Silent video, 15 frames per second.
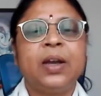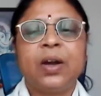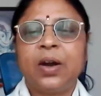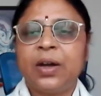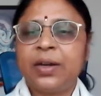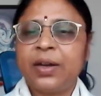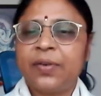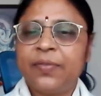
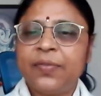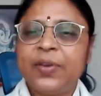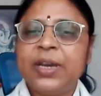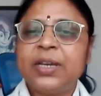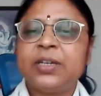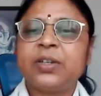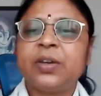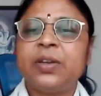On your
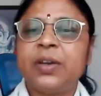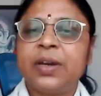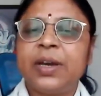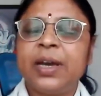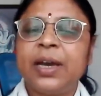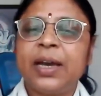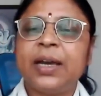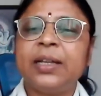feet, on your
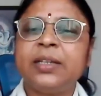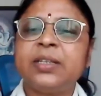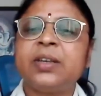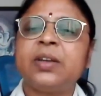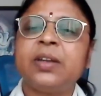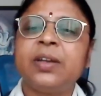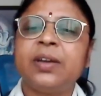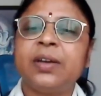hands,
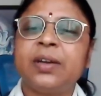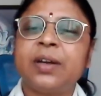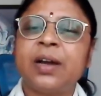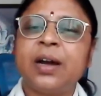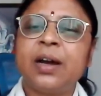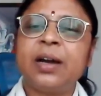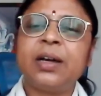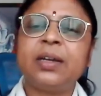on your
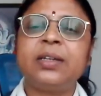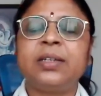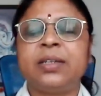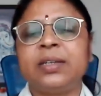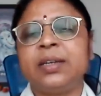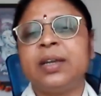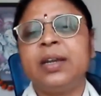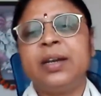heart,
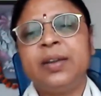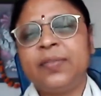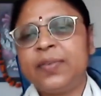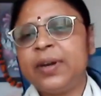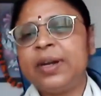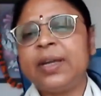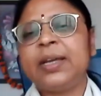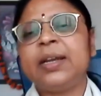in
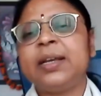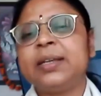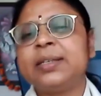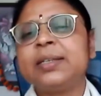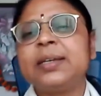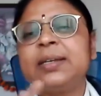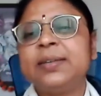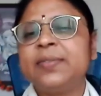different areas,
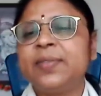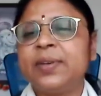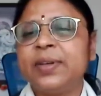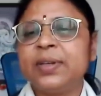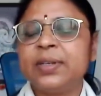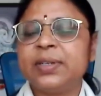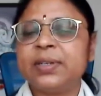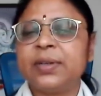there are
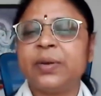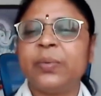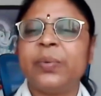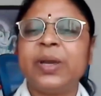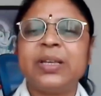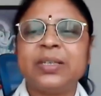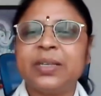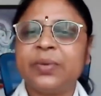different uh,
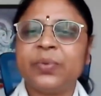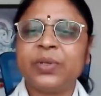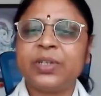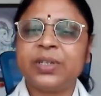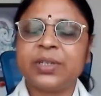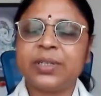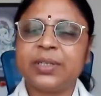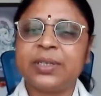ways in which
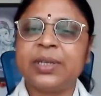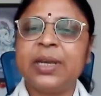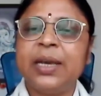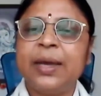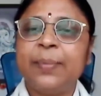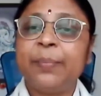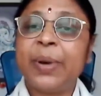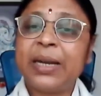it's.
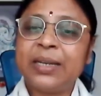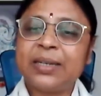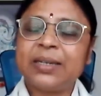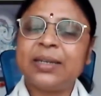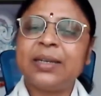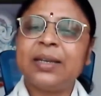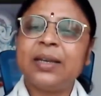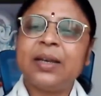But
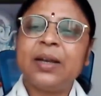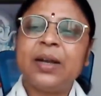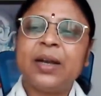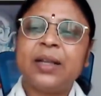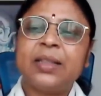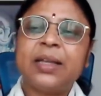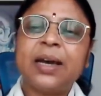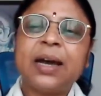
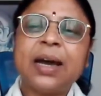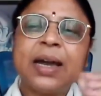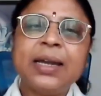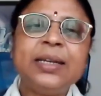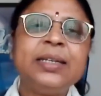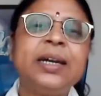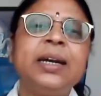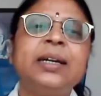the
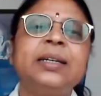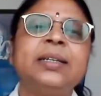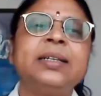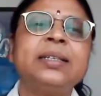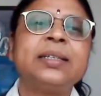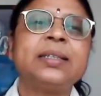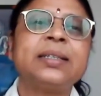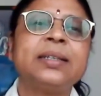idea
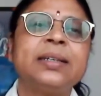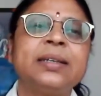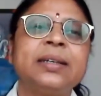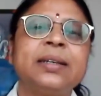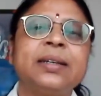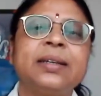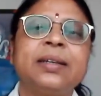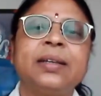is
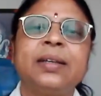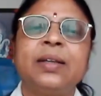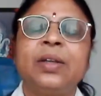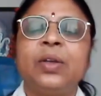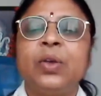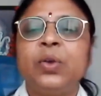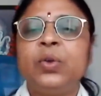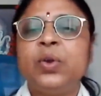
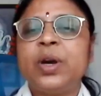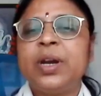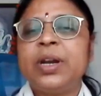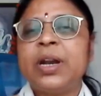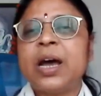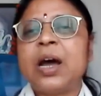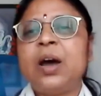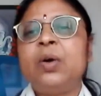you are
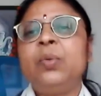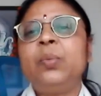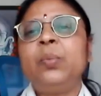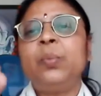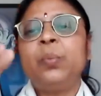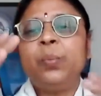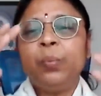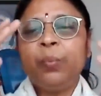now
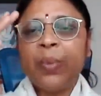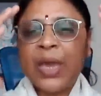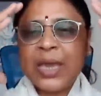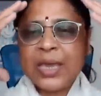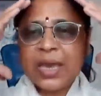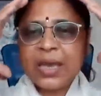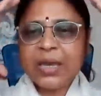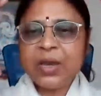
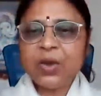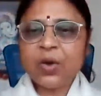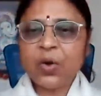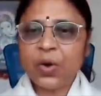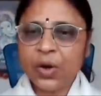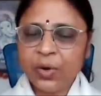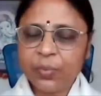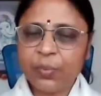making
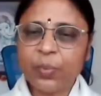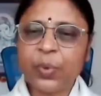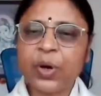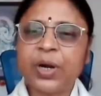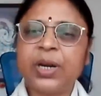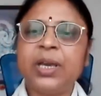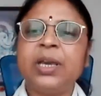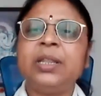your
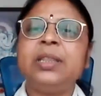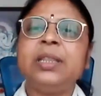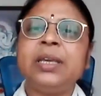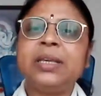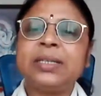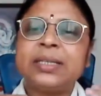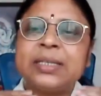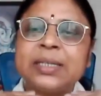body the
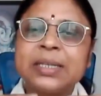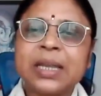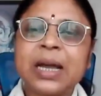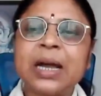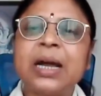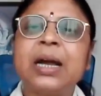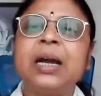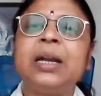
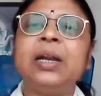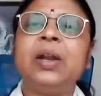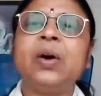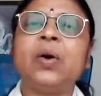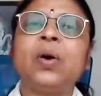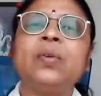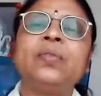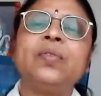sthan
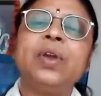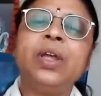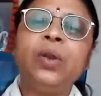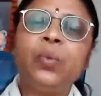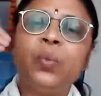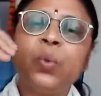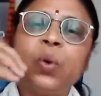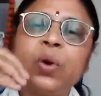of
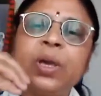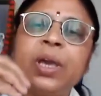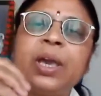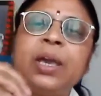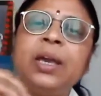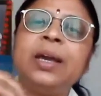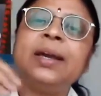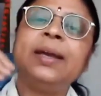
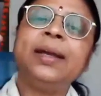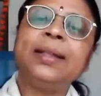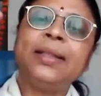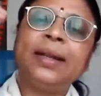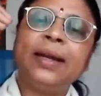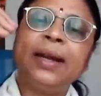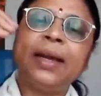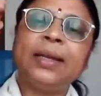invoking the
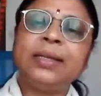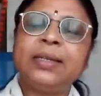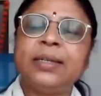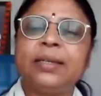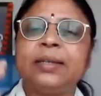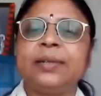deity,